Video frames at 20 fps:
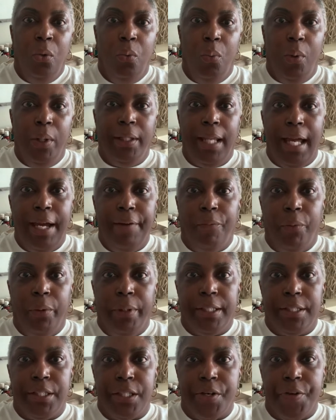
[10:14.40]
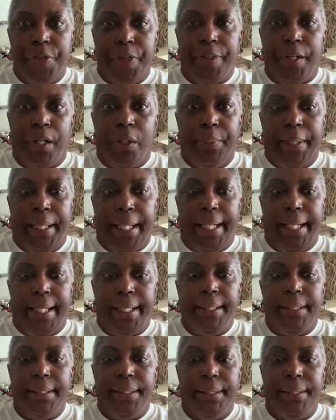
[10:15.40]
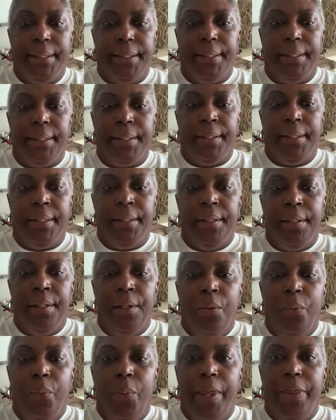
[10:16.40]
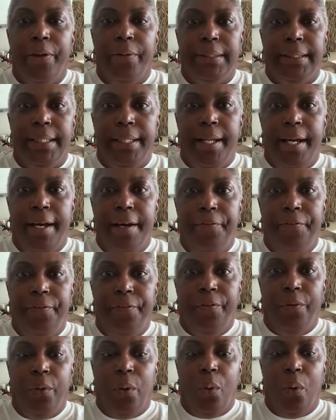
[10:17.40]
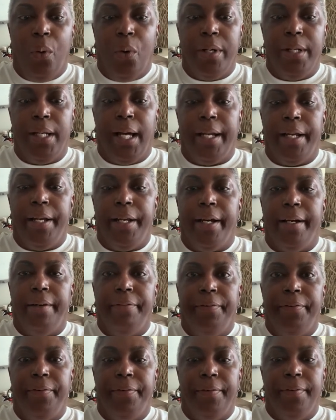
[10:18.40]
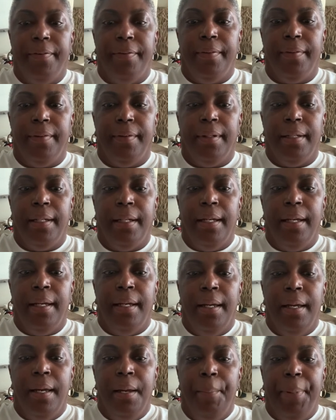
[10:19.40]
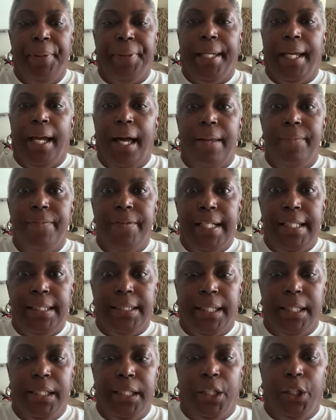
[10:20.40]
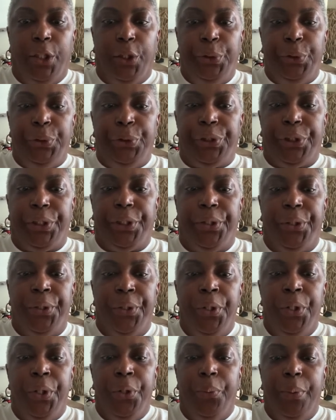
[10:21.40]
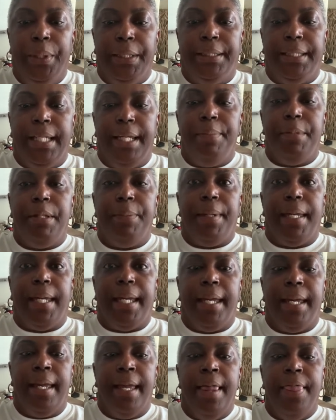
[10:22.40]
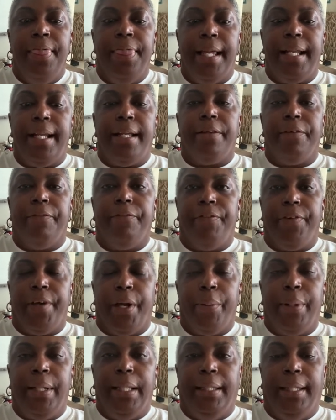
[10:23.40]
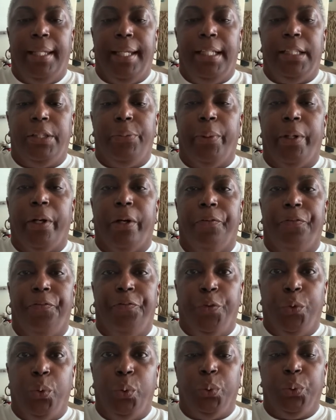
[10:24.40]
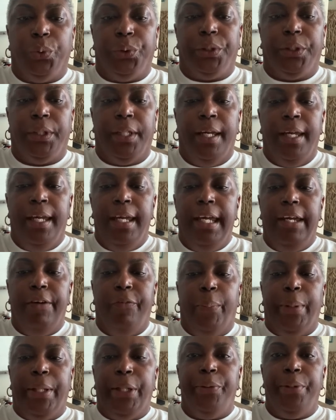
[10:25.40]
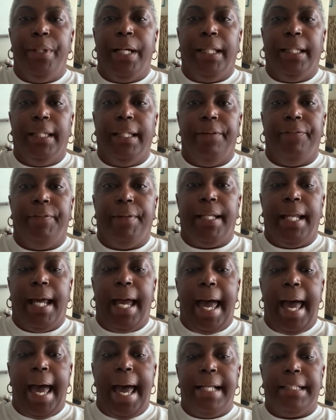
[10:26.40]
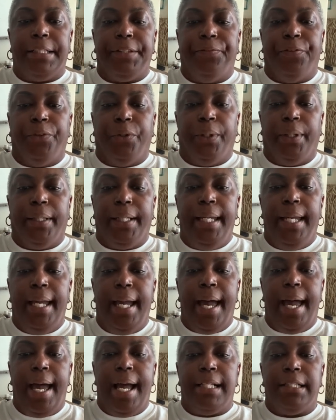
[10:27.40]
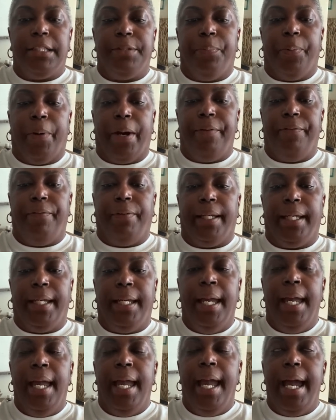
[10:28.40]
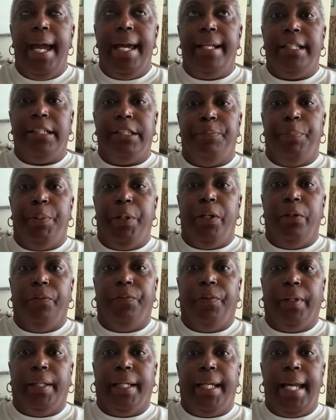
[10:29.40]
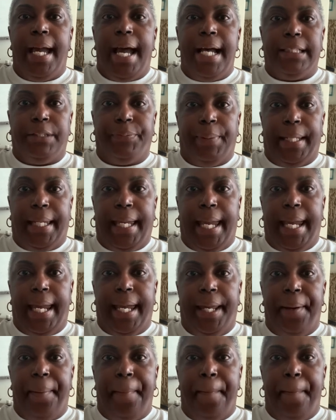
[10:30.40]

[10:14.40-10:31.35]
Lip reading: One life on this earth is all we get, whether it's enough or not enough. But the obvious conclusion would seem to be that at the very least, we are fools if we do not live it as fully, as bravely, and as beautifully as we can.